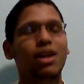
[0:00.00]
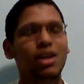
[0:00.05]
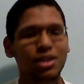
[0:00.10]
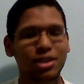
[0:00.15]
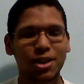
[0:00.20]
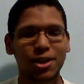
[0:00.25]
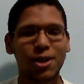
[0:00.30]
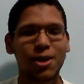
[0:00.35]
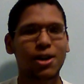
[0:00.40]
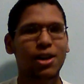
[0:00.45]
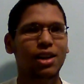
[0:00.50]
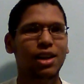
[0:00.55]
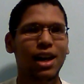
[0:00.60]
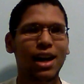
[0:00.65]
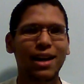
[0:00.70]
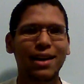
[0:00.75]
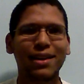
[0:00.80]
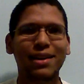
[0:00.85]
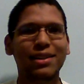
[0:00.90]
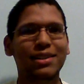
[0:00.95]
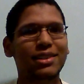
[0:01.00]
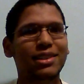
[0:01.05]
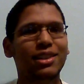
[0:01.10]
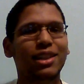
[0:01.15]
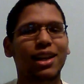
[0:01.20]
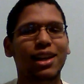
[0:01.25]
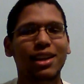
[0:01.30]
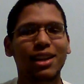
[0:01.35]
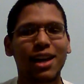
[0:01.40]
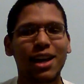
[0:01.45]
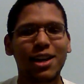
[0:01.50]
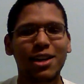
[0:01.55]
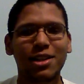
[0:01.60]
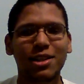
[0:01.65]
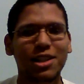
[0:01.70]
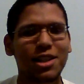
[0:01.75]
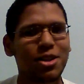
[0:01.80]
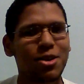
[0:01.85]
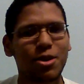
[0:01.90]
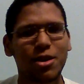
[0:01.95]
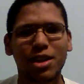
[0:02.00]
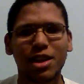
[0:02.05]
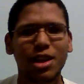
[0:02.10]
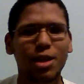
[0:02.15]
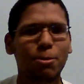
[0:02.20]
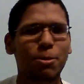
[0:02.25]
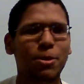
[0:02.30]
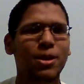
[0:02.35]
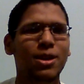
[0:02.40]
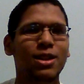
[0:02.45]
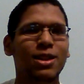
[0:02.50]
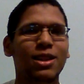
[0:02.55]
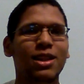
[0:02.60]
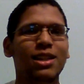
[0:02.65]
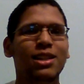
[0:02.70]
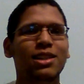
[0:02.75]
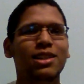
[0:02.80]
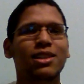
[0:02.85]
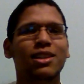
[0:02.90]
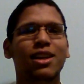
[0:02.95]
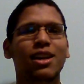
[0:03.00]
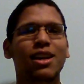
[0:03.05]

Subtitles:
So a lot of secret keeping in this